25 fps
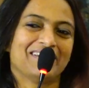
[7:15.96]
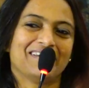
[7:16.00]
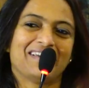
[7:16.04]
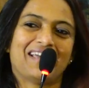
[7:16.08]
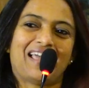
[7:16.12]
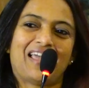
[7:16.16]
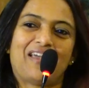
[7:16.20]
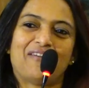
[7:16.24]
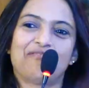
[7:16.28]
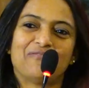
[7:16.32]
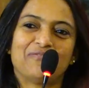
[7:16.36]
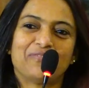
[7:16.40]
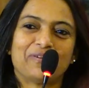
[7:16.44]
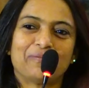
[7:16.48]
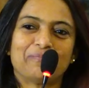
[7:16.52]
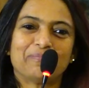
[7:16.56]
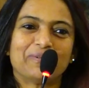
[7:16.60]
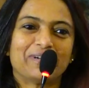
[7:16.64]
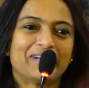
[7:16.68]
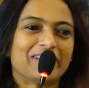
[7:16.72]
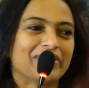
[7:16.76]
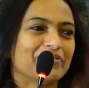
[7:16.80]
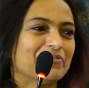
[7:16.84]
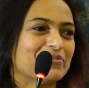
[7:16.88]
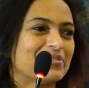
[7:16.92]

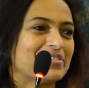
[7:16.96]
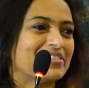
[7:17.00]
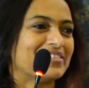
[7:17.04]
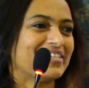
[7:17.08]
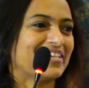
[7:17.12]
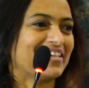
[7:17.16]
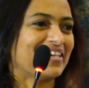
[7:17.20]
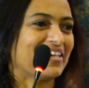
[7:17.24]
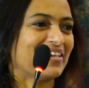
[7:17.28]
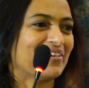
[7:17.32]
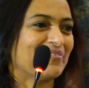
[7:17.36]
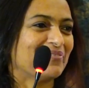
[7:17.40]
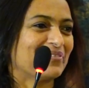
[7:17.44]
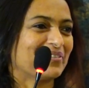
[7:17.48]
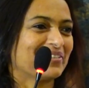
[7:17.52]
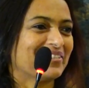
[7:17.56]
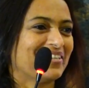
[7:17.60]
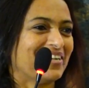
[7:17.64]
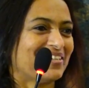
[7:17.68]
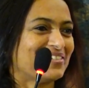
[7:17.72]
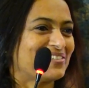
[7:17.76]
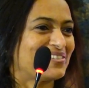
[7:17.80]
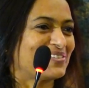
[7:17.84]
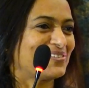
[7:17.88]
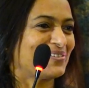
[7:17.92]
Everybody was singing with
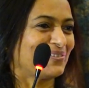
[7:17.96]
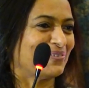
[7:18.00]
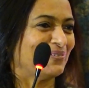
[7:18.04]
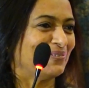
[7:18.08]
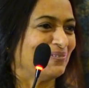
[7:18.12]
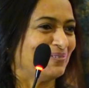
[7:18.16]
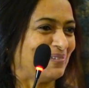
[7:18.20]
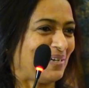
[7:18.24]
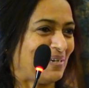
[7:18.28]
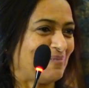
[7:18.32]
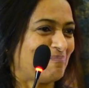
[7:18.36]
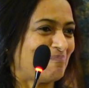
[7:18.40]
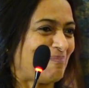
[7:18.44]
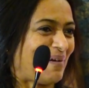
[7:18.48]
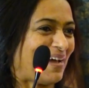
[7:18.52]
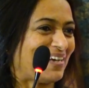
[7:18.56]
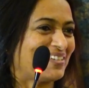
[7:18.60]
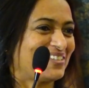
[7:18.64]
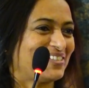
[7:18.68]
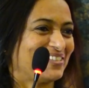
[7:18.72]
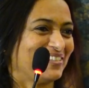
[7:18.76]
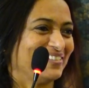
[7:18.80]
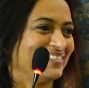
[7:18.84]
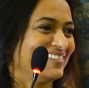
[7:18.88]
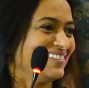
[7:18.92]
gusto and
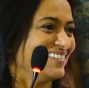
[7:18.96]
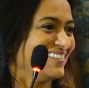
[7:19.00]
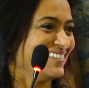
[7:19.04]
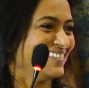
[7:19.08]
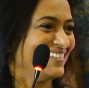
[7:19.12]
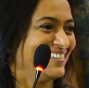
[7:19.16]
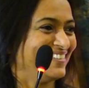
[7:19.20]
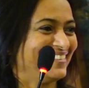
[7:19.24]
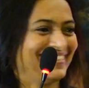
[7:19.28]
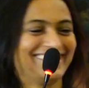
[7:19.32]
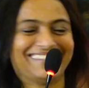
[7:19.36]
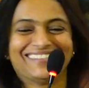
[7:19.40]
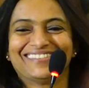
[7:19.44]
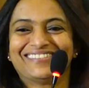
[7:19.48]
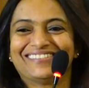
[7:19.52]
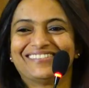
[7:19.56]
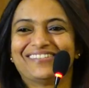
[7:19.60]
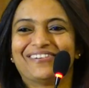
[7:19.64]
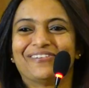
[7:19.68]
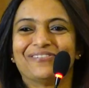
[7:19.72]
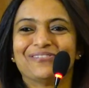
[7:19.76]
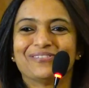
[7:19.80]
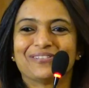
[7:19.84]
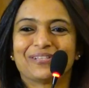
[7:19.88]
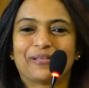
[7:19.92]
passion
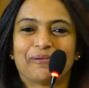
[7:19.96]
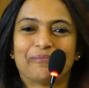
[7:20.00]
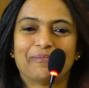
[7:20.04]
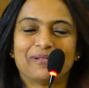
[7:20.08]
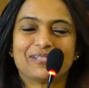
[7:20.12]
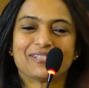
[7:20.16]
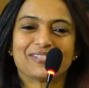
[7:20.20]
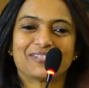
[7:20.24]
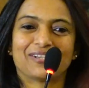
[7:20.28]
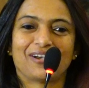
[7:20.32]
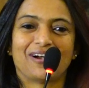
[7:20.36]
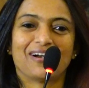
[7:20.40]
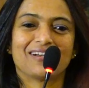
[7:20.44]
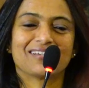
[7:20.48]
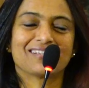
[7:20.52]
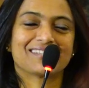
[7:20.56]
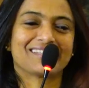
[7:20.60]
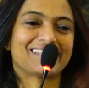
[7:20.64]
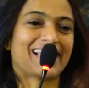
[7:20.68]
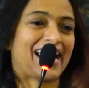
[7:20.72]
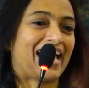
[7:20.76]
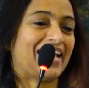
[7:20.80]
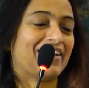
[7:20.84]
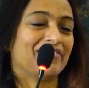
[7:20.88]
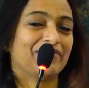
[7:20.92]
the old Tamil
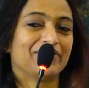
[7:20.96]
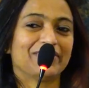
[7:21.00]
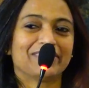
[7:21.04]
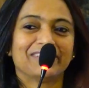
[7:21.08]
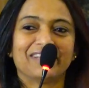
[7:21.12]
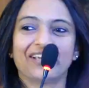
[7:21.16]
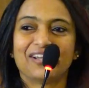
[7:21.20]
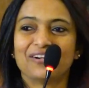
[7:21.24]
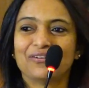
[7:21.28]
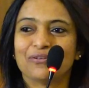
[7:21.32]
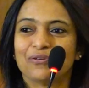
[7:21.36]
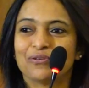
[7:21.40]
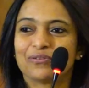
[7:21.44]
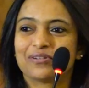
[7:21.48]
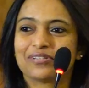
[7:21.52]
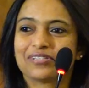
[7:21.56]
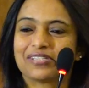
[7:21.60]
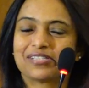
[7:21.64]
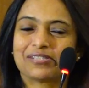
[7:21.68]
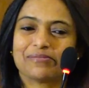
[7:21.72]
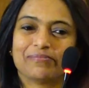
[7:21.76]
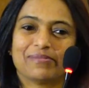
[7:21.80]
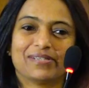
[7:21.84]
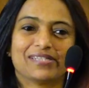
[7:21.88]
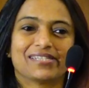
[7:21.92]
songs, and Vidya
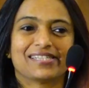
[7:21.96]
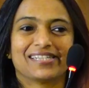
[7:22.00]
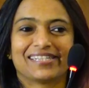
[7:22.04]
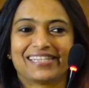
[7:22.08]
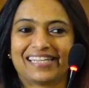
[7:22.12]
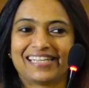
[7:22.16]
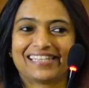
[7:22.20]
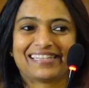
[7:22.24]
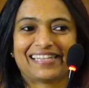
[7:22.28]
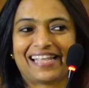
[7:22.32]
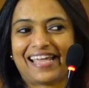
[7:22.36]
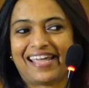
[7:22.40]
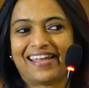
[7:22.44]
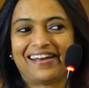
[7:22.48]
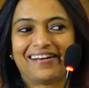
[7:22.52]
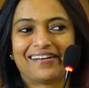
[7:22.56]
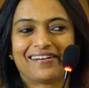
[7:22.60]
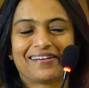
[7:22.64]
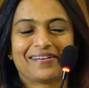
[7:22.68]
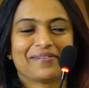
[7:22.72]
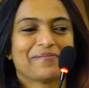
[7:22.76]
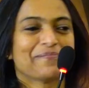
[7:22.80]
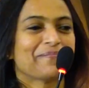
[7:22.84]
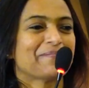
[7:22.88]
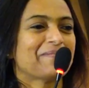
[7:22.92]
noticed me sitting
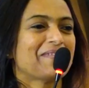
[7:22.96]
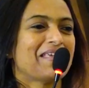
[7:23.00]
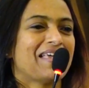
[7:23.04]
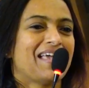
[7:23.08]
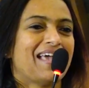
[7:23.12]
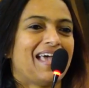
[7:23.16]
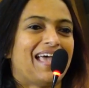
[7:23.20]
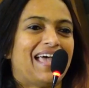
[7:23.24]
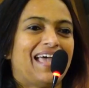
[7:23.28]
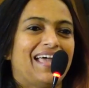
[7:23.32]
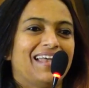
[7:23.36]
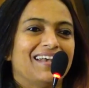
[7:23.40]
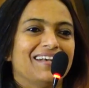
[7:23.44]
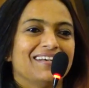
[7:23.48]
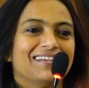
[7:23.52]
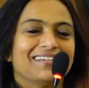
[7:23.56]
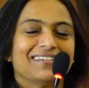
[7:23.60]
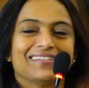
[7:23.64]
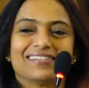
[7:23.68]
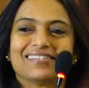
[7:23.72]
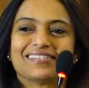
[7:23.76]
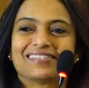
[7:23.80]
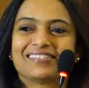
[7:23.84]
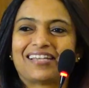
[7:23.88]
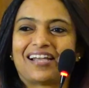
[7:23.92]
there, and
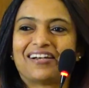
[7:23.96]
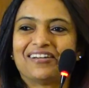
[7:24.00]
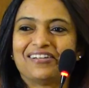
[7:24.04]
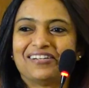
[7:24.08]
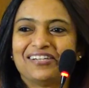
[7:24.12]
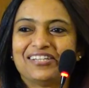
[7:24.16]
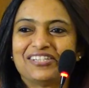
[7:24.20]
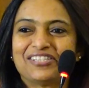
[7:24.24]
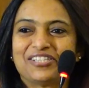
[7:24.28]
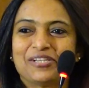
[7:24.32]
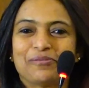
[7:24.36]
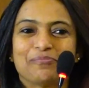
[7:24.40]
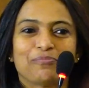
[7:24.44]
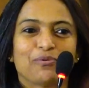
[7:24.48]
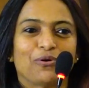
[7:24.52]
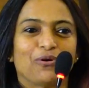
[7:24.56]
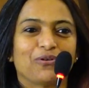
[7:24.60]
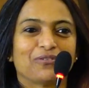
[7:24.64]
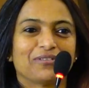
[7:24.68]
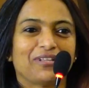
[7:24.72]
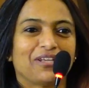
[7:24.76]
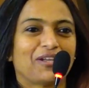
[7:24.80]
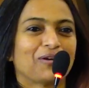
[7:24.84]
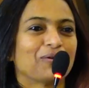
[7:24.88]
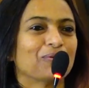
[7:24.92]
suddenly she
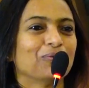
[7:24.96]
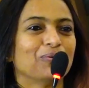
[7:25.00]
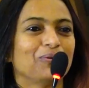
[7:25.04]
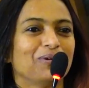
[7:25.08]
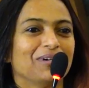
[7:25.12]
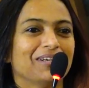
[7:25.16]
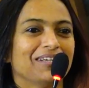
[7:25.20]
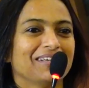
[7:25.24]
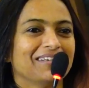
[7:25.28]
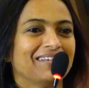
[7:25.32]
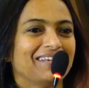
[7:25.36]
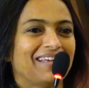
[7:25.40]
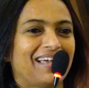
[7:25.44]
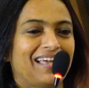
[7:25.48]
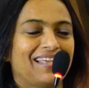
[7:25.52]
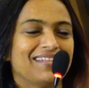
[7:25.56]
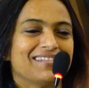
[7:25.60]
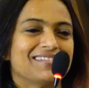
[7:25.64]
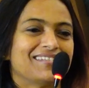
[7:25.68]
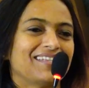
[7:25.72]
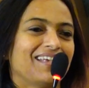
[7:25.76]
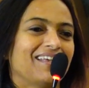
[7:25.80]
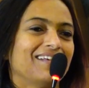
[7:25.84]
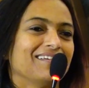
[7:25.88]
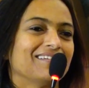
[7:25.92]
broke the rule
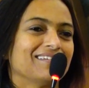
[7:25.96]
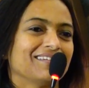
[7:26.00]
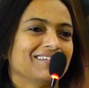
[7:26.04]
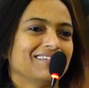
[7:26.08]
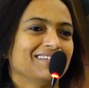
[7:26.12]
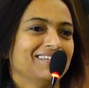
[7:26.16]
and said,